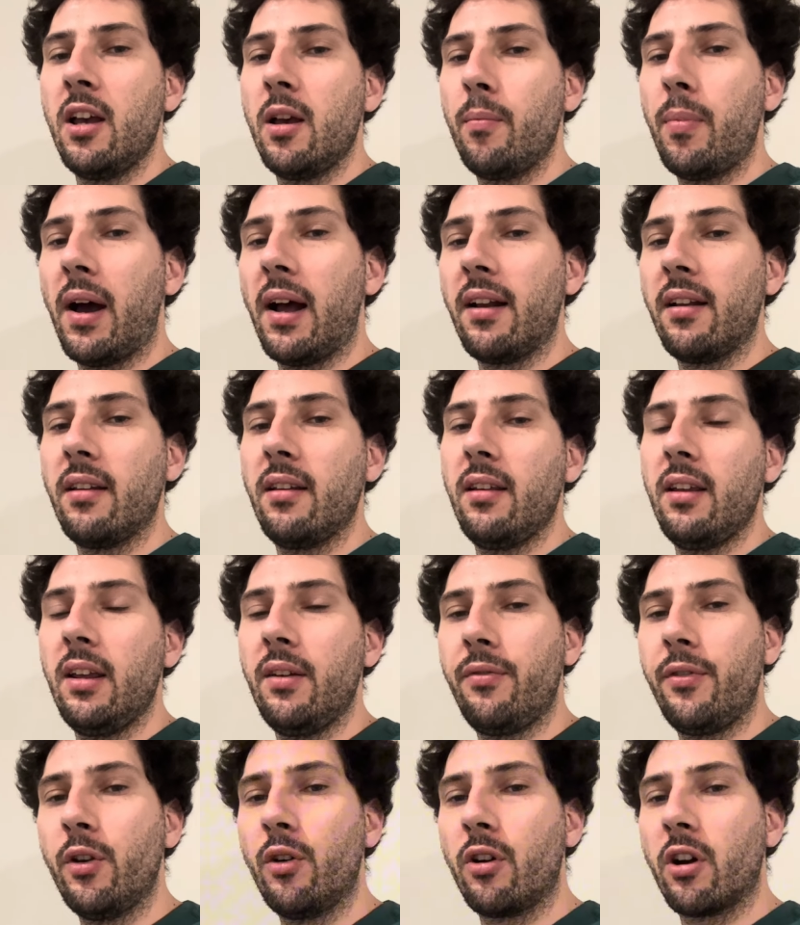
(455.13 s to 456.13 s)
But
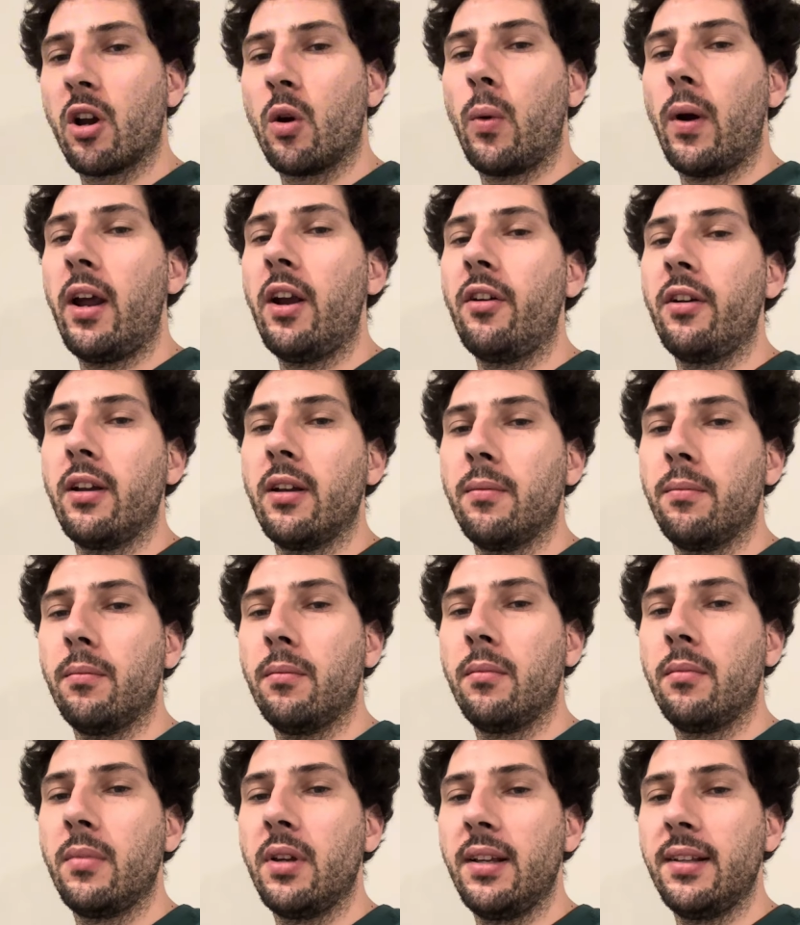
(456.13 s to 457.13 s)
if your aquarium
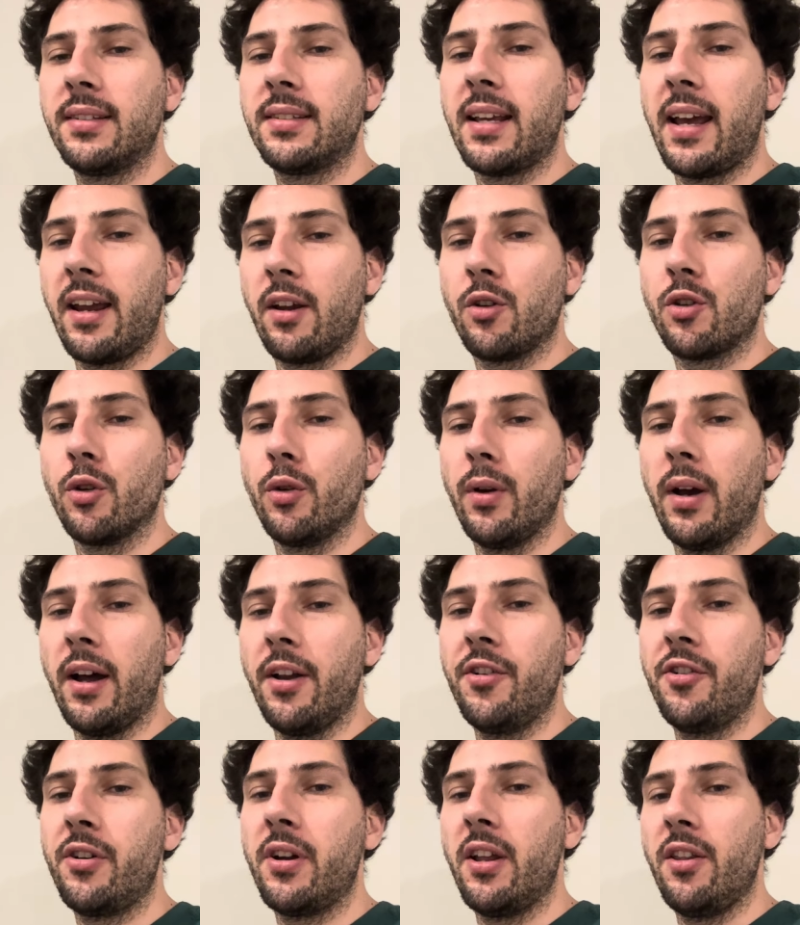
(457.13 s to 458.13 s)
is saying
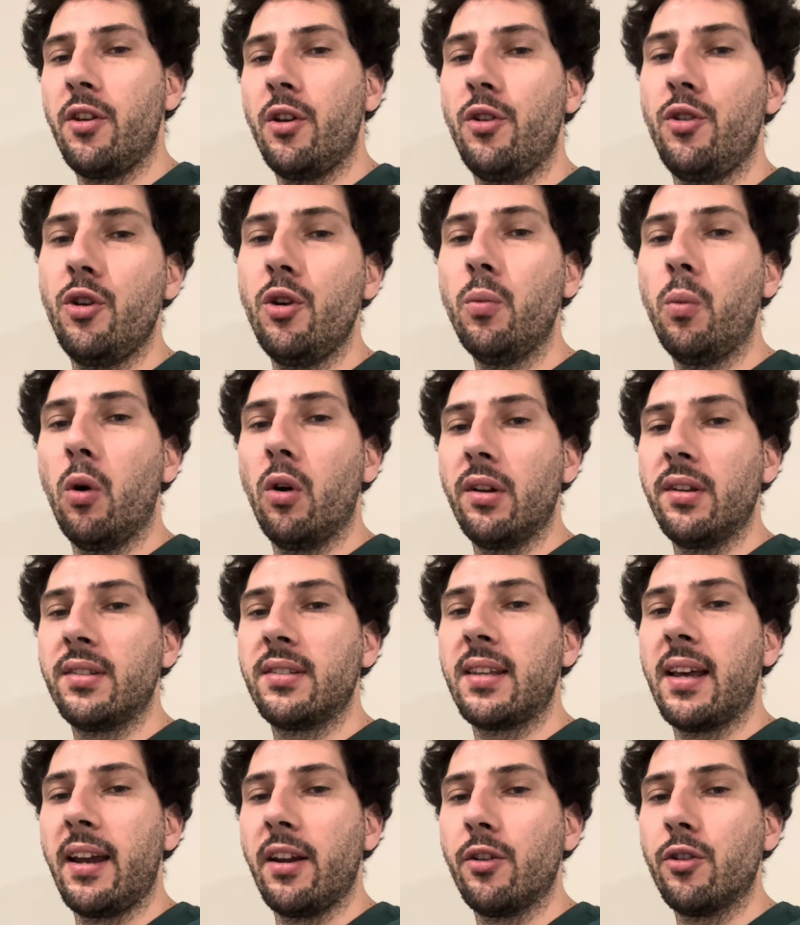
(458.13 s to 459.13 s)
200 and your new water is
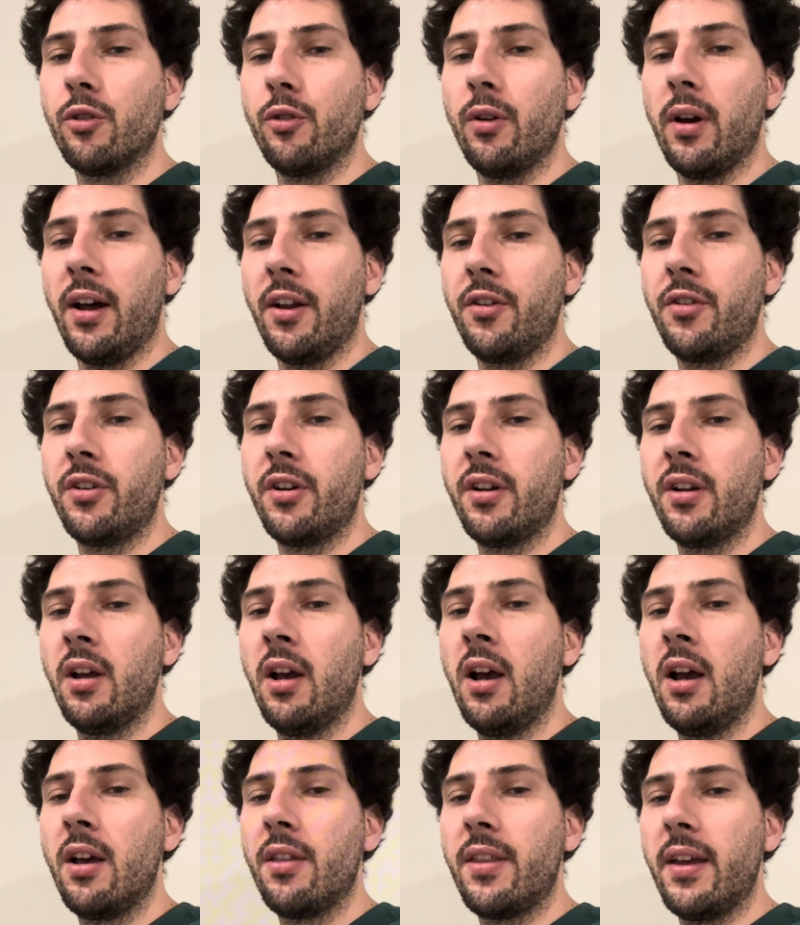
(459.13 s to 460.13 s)
saying 200,
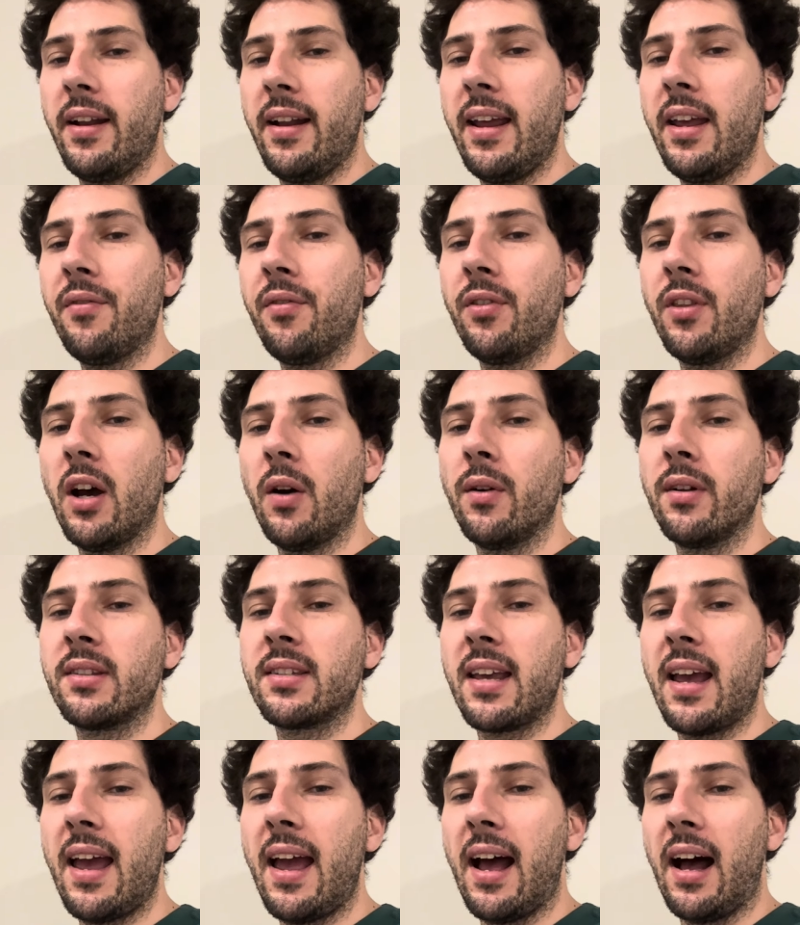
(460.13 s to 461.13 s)
then even though it's
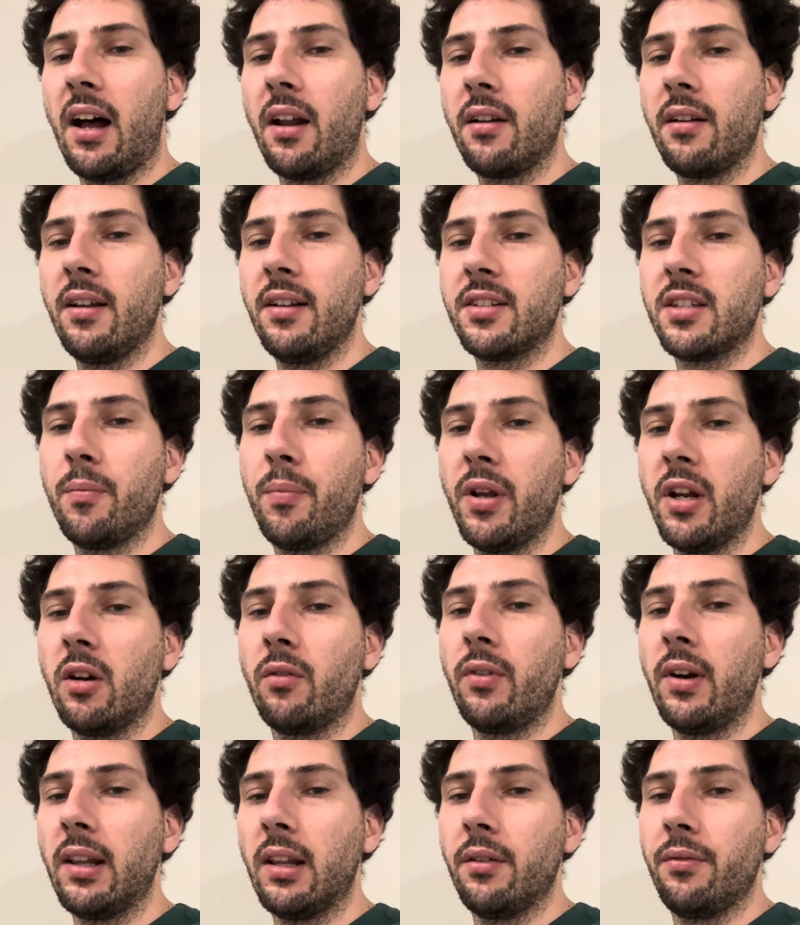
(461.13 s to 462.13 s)
out, it's a bit
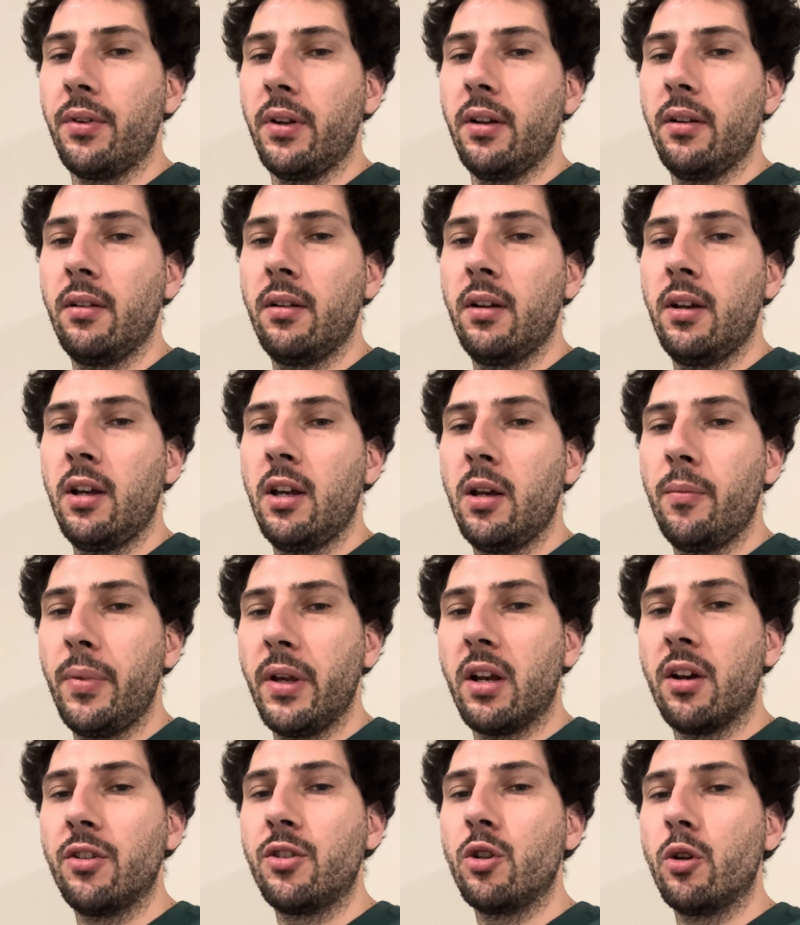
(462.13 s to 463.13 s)
irrelevant
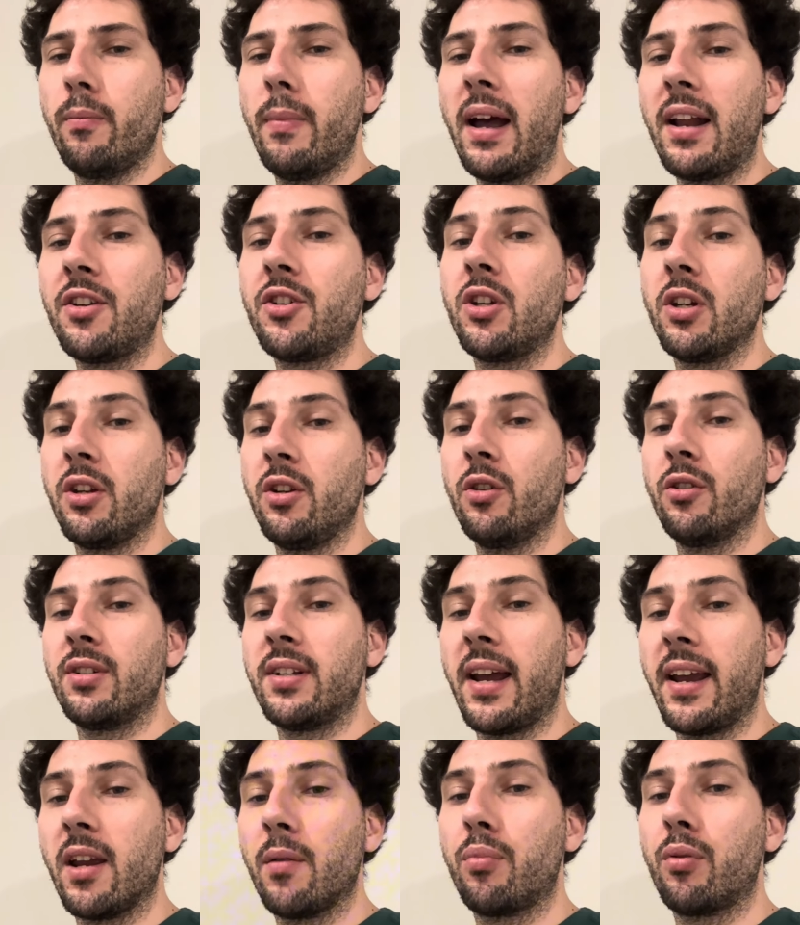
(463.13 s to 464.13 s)
because you're matching your
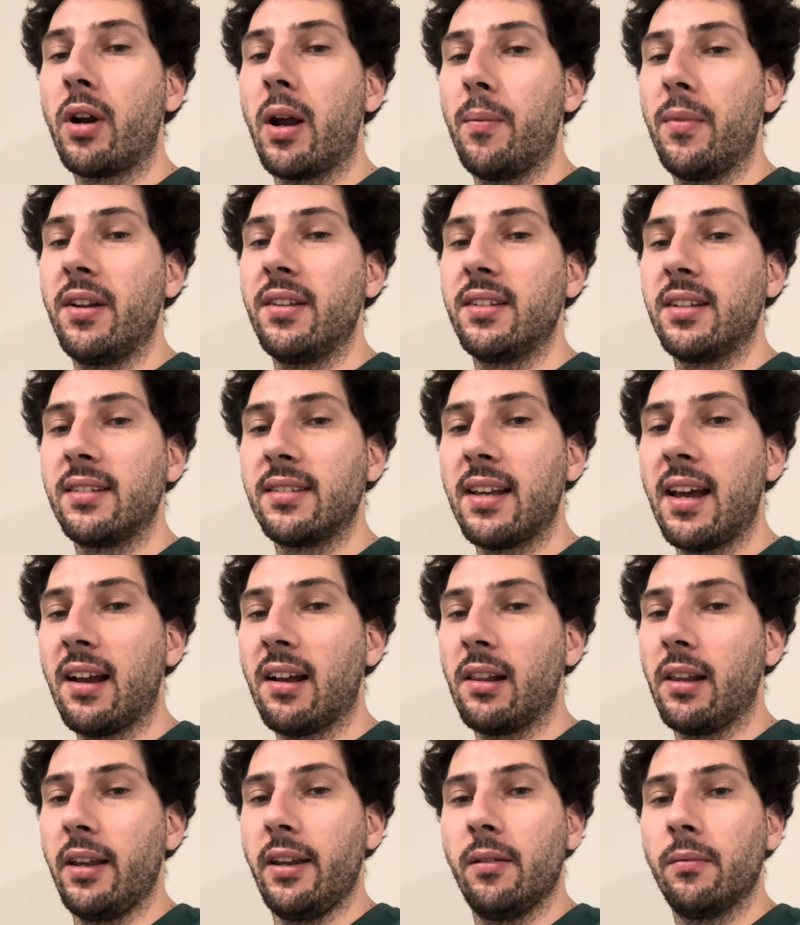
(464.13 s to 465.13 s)
tank parameters
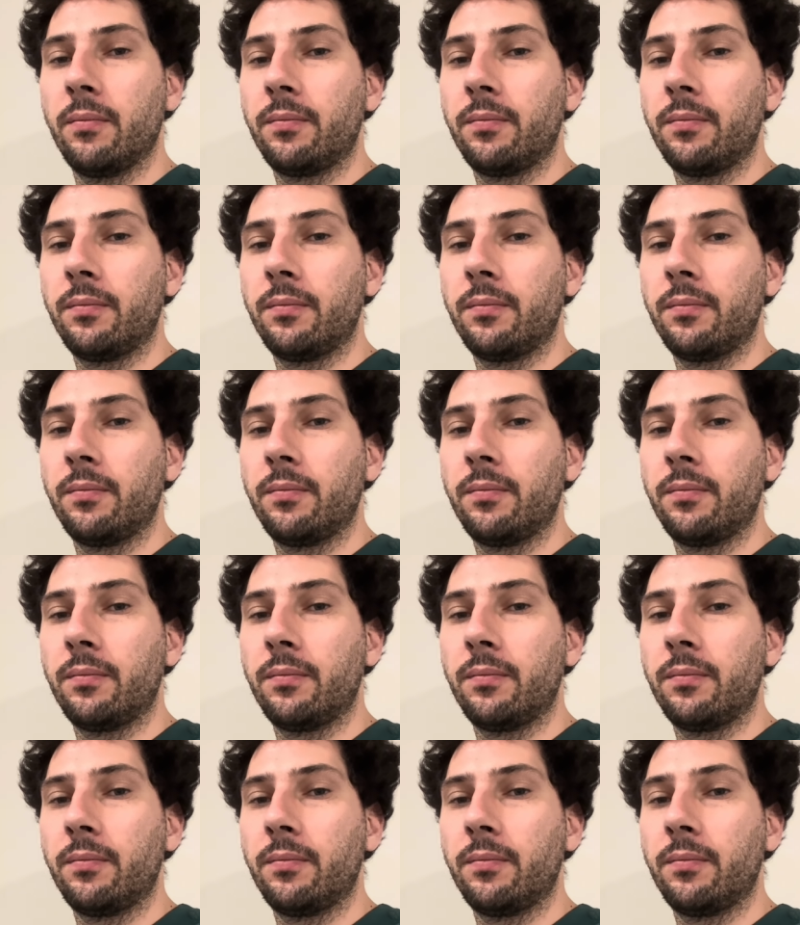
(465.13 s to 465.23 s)
exactly.